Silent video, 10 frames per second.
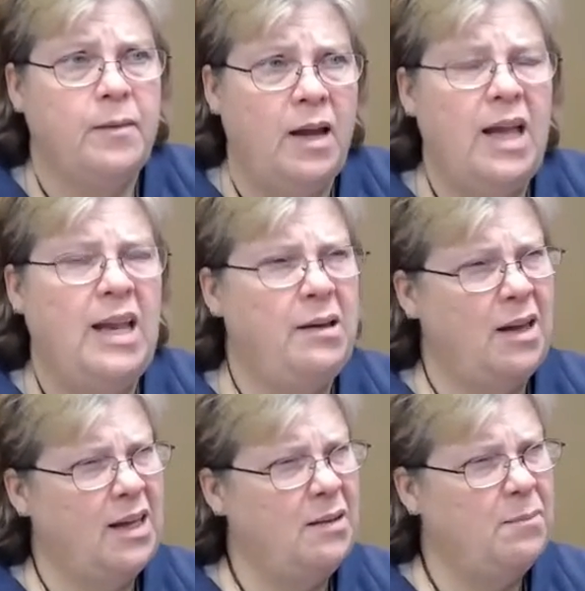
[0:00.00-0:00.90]
And
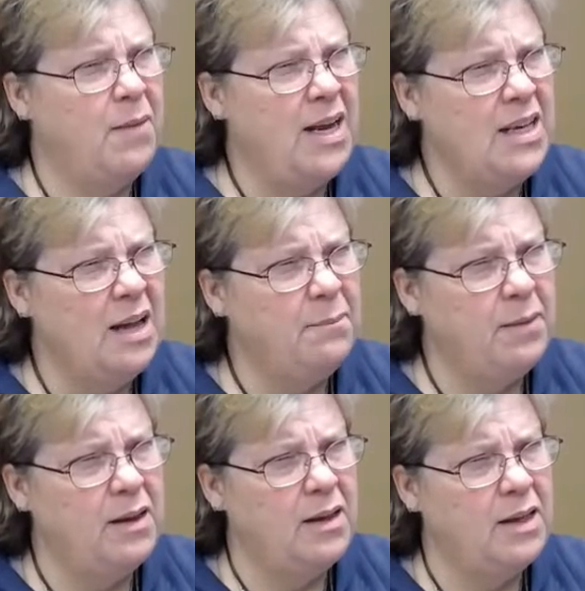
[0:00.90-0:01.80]
he might not
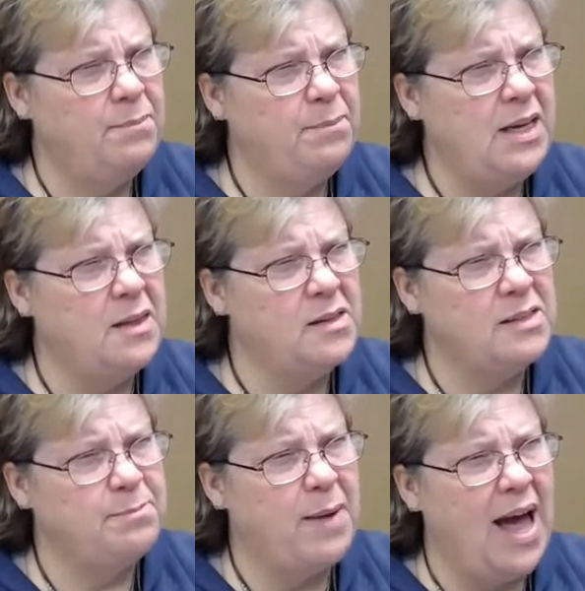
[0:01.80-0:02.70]
be in the
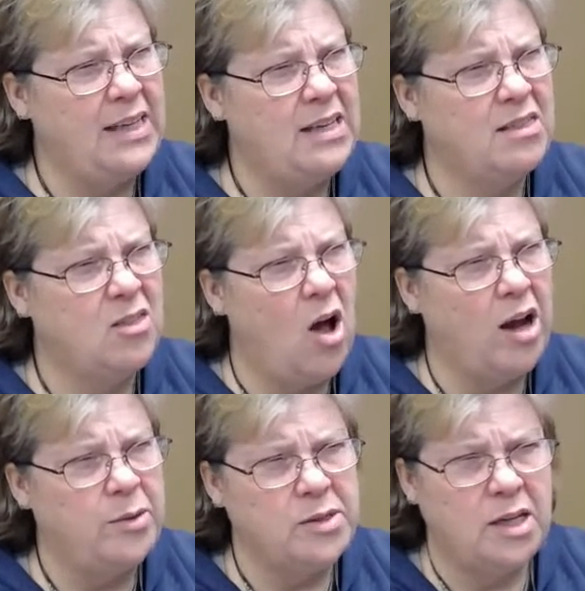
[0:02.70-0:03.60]
spot he thought
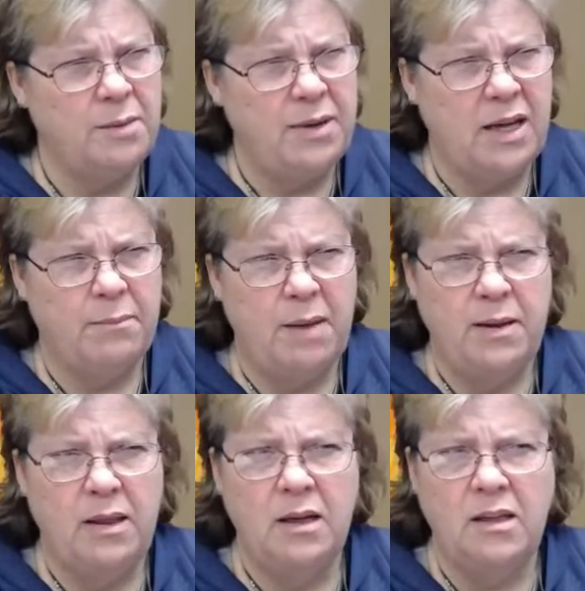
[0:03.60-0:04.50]
he was going to be in. It might be a
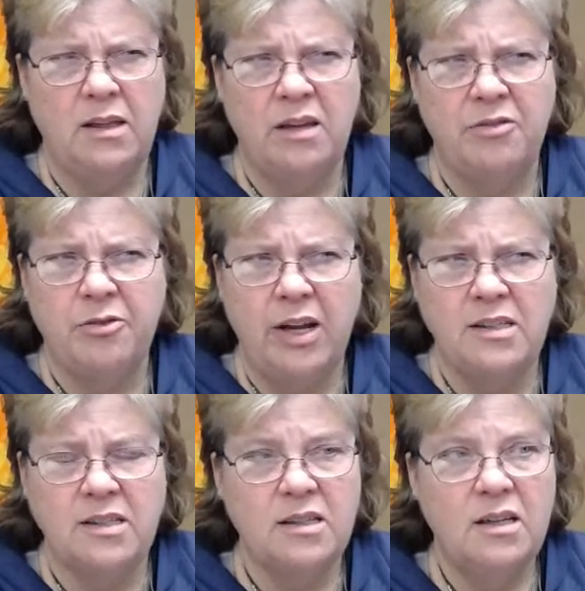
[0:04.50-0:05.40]
little
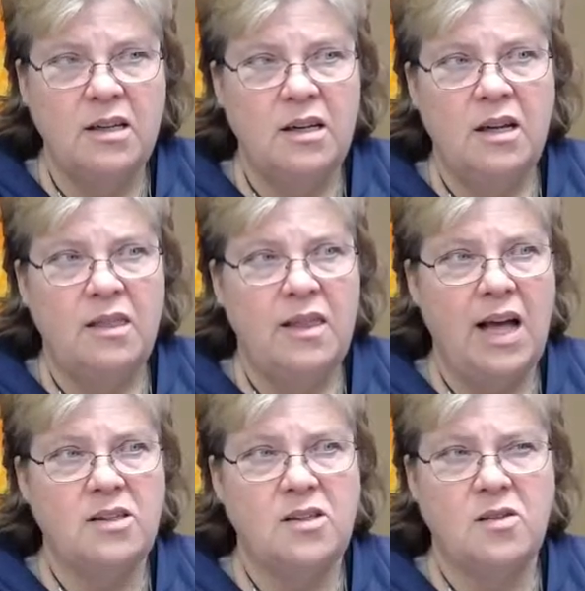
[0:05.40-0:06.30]
different.
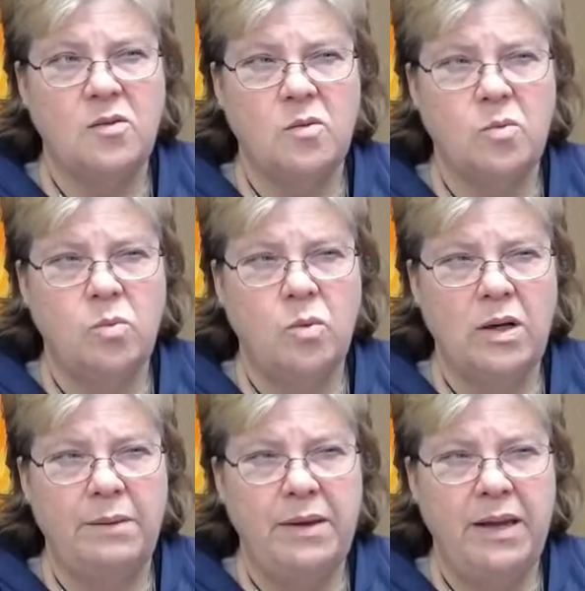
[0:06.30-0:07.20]
That's what
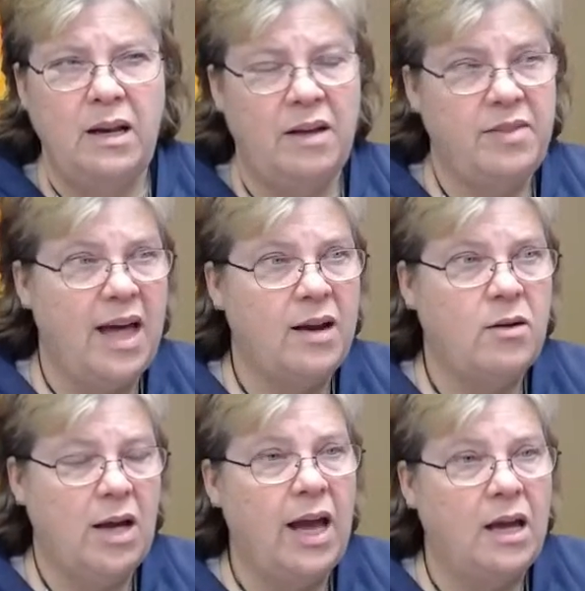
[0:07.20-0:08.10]
I'm getting off that.
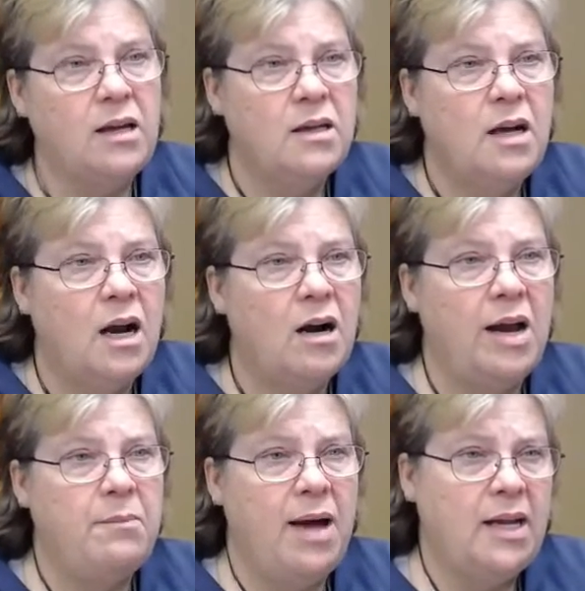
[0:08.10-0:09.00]
Okay. All
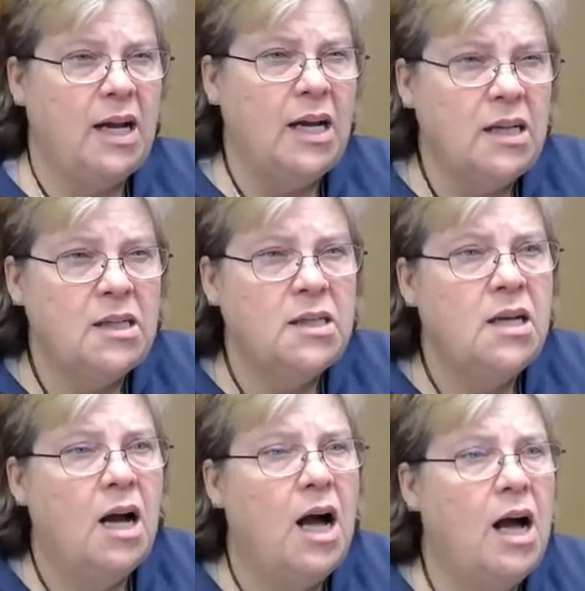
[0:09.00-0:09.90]
right, Monica.
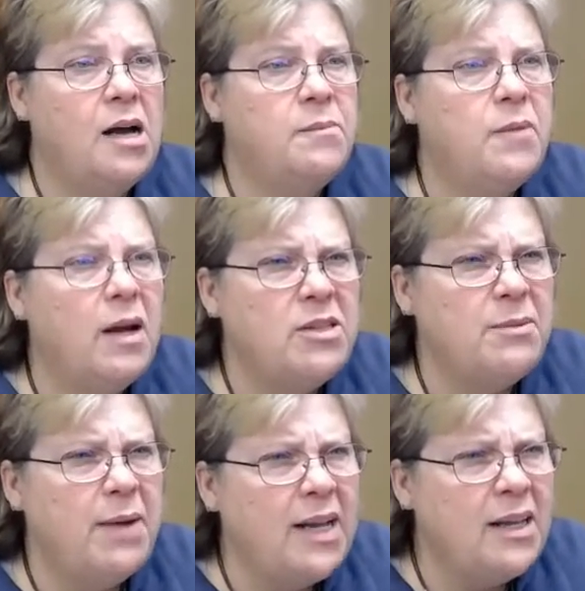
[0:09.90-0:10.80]
Was it
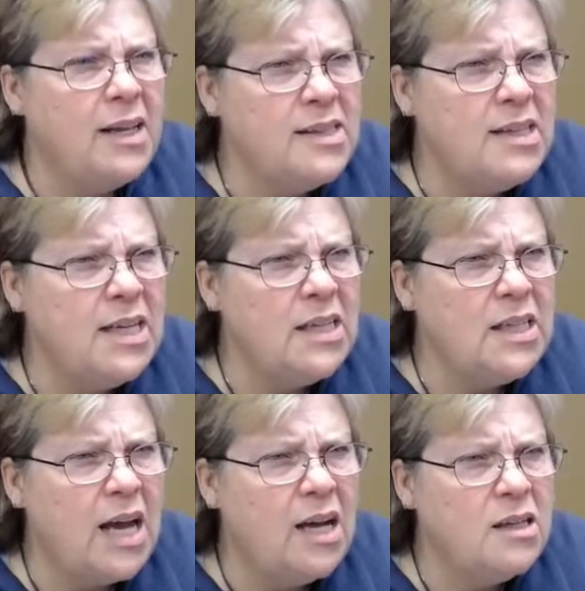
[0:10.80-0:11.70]
Monica that said that? Yeah.